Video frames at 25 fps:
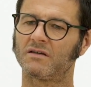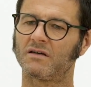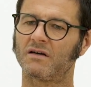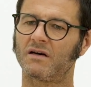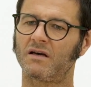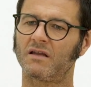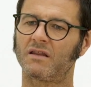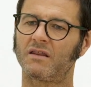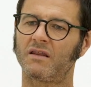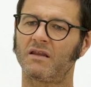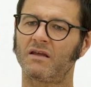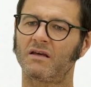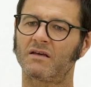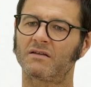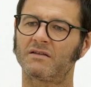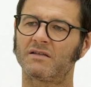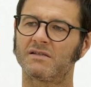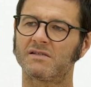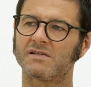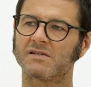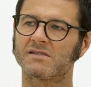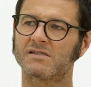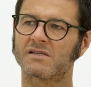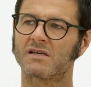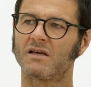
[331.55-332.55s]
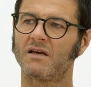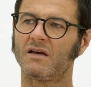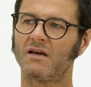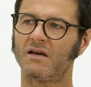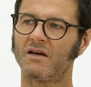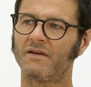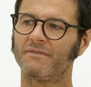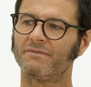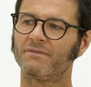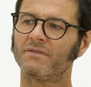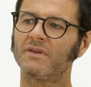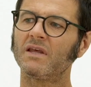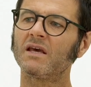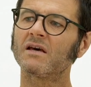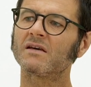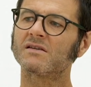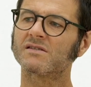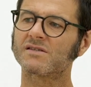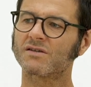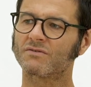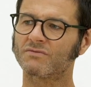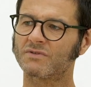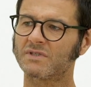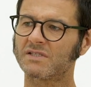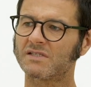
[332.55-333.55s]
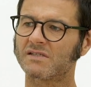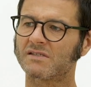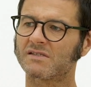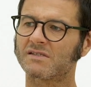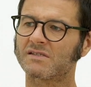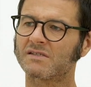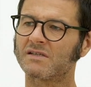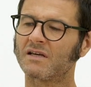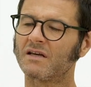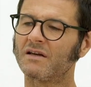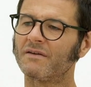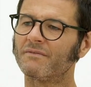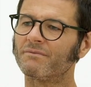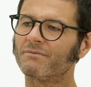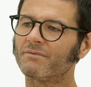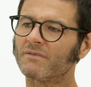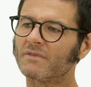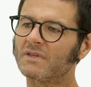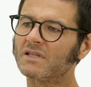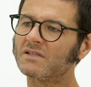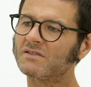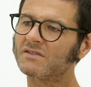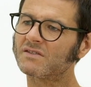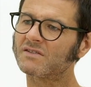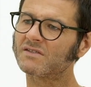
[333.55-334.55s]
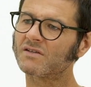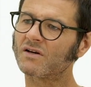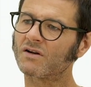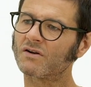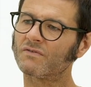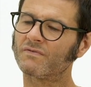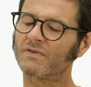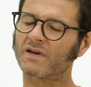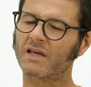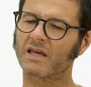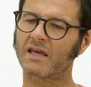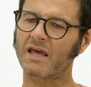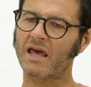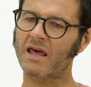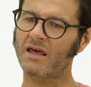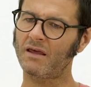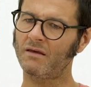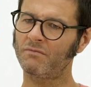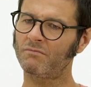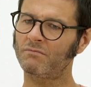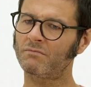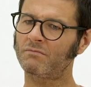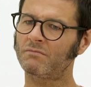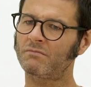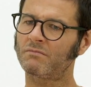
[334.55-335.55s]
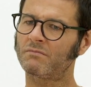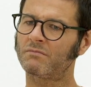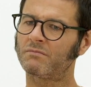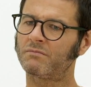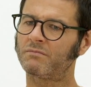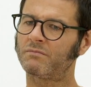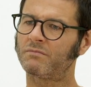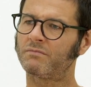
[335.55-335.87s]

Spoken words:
I think this is, yeah. So this is sort of a game.